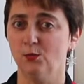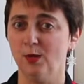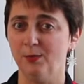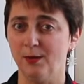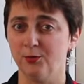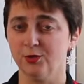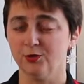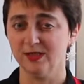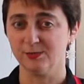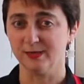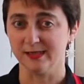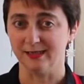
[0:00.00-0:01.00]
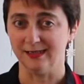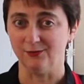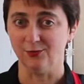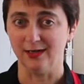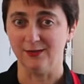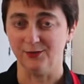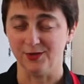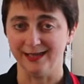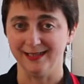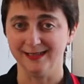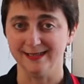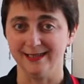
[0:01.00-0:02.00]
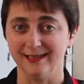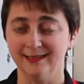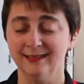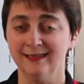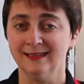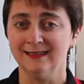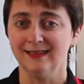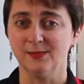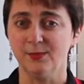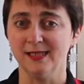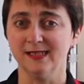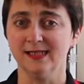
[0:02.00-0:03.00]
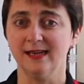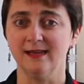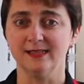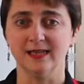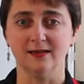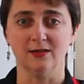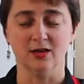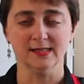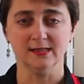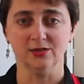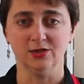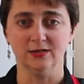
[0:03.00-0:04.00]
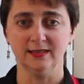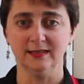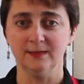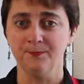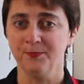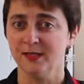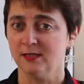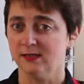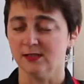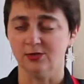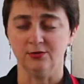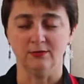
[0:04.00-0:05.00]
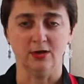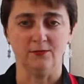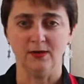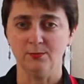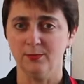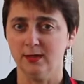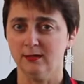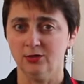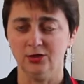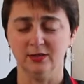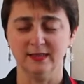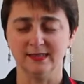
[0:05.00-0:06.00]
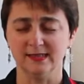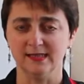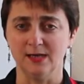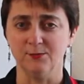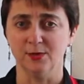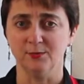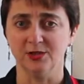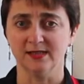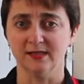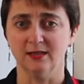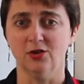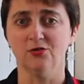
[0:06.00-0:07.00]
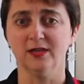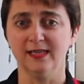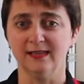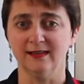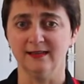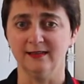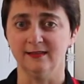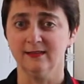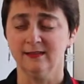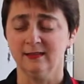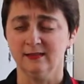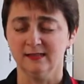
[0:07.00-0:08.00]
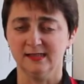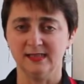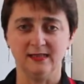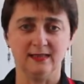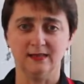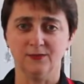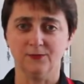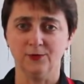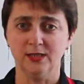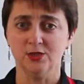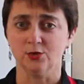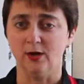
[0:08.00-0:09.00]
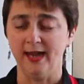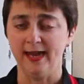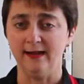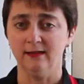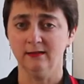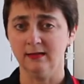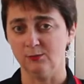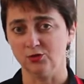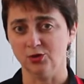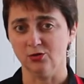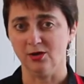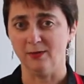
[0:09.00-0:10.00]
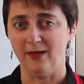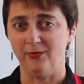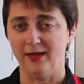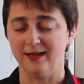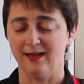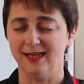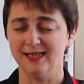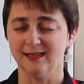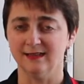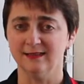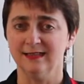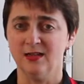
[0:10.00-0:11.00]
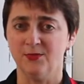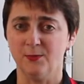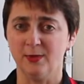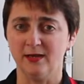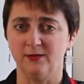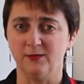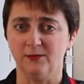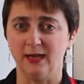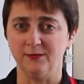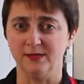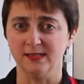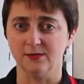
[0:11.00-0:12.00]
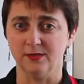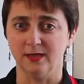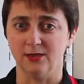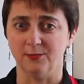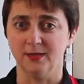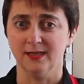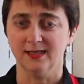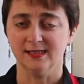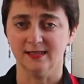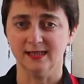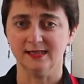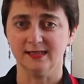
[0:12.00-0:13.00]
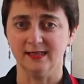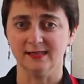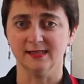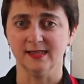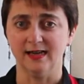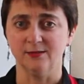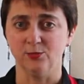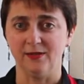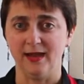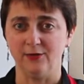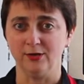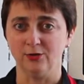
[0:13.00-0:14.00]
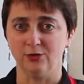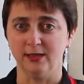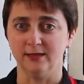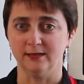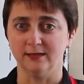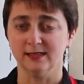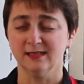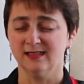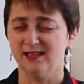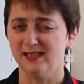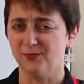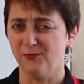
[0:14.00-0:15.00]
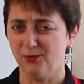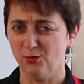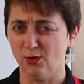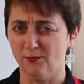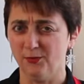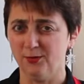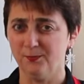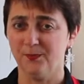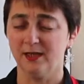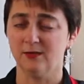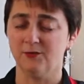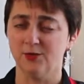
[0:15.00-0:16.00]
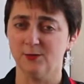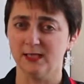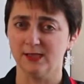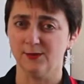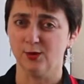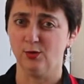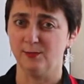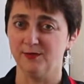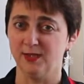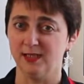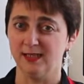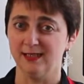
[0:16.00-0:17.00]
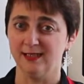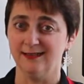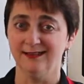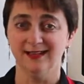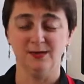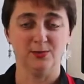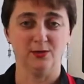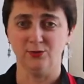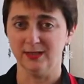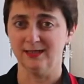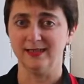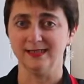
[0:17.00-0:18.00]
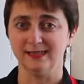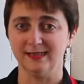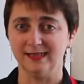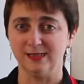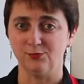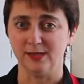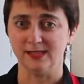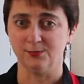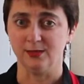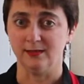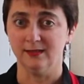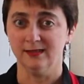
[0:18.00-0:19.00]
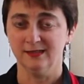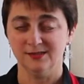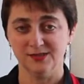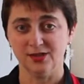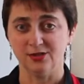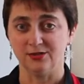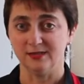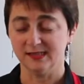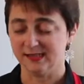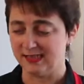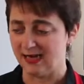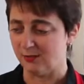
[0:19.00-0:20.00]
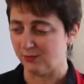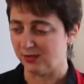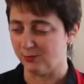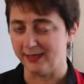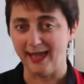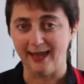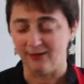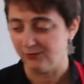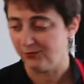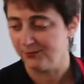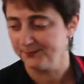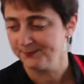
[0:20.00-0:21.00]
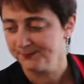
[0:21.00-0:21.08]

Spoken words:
you whip up on Christmas Eve ready for the next day. It's best to get it done nice and early, so November, early December, because the longer you let it sit in the fridge or hang, and we'll talk about that later, the better the flavours develop. So let's get started with our ingredients. There's a few of them and a few bits of equipment that you need, but it really is an easy recipe. So to start with, we have